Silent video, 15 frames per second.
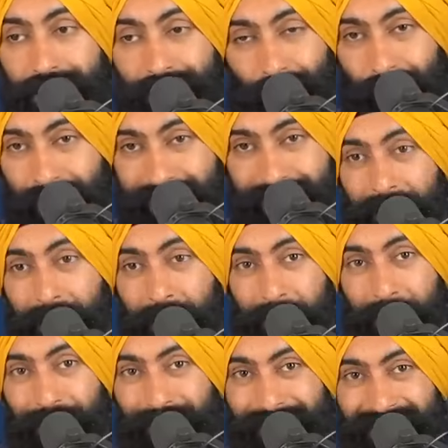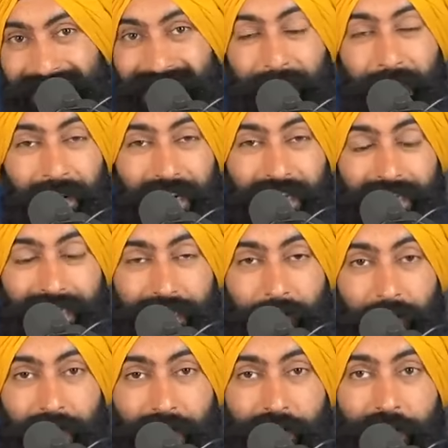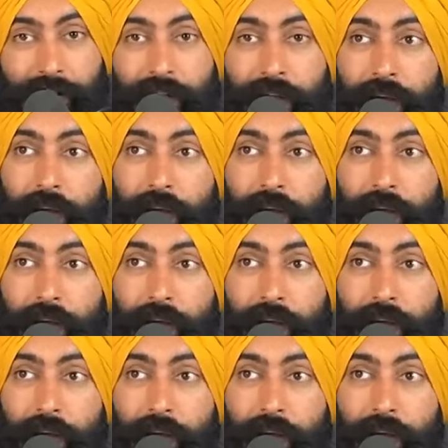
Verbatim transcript: Don't to people who say that money doesn't matter,